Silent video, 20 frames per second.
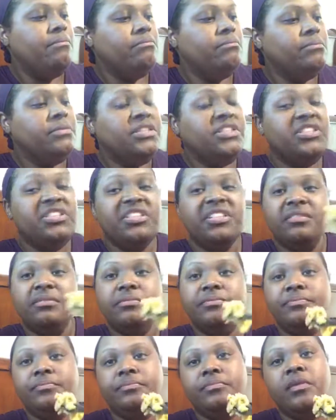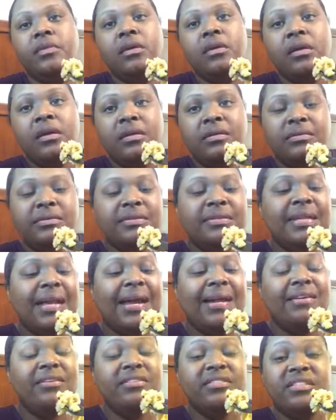But you know,
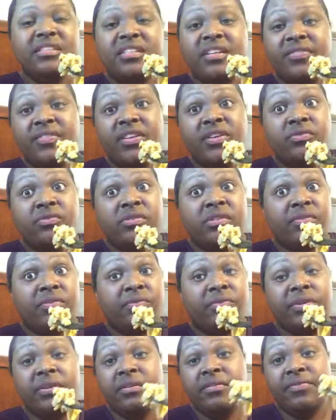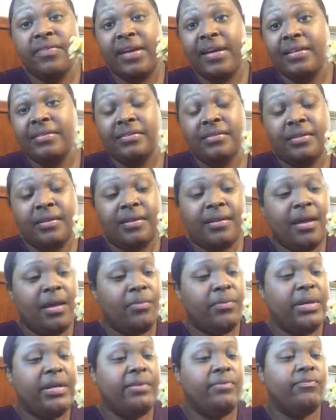diners and stuff, they do stuff real fast, so they're not
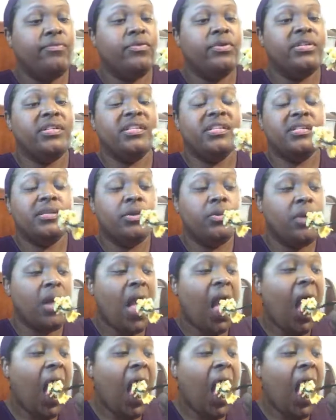waiting for it to soak.